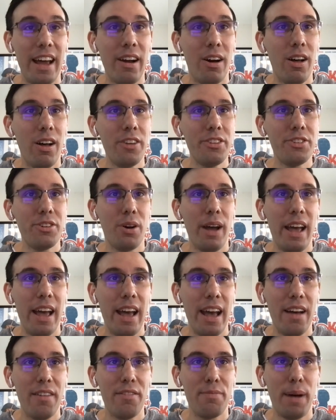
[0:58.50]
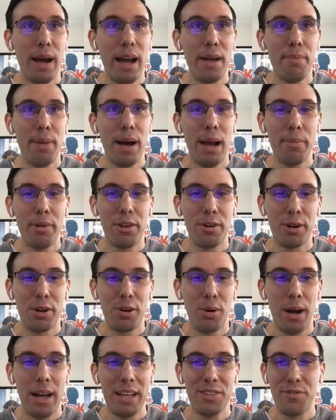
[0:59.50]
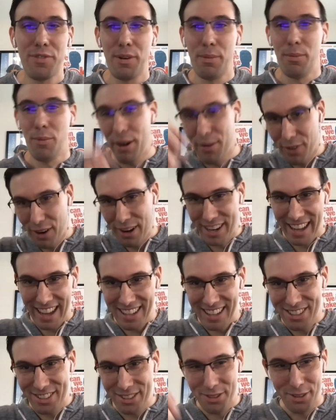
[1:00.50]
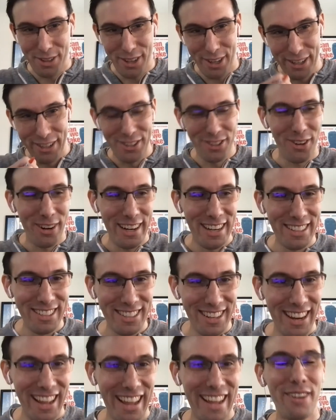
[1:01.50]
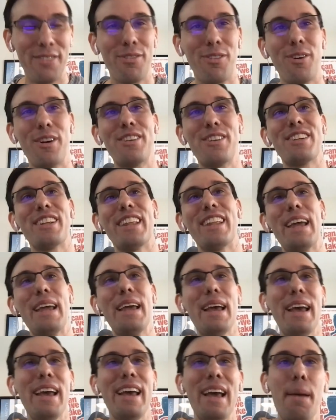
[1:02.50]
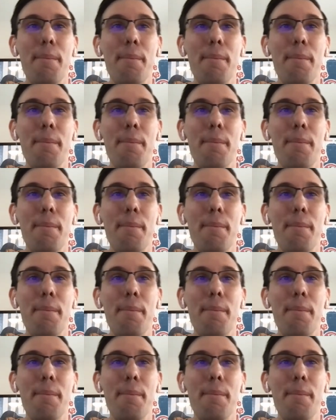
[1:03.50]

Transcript: then I also have, by popular request from one of our guests who couldn't join us today, unfortunately,